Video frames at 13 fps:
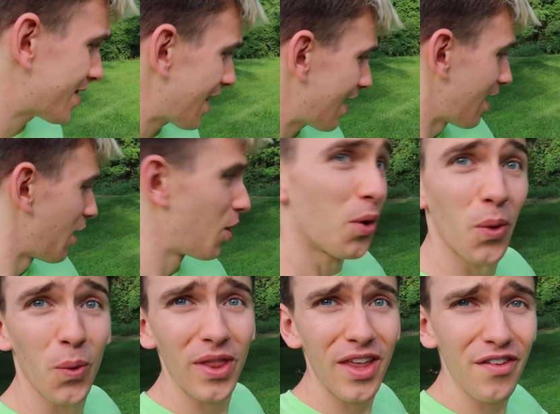them, is that
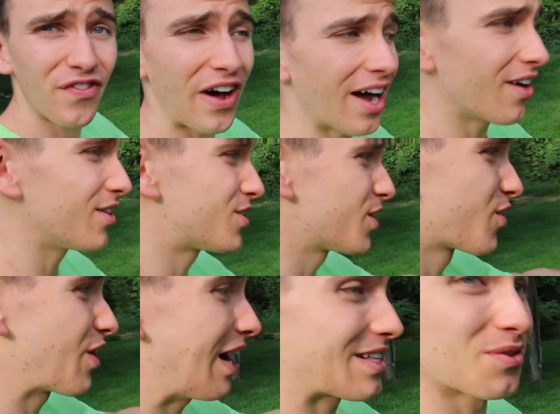when they fire into the
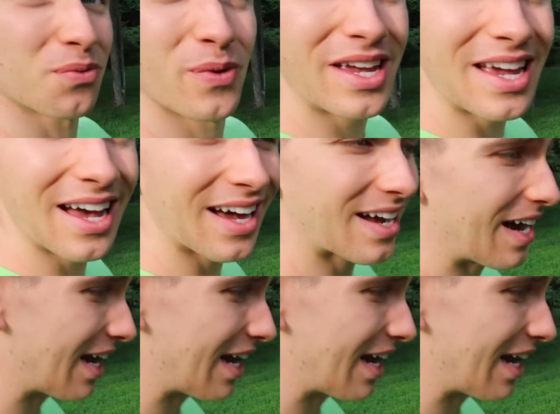grass, we uh,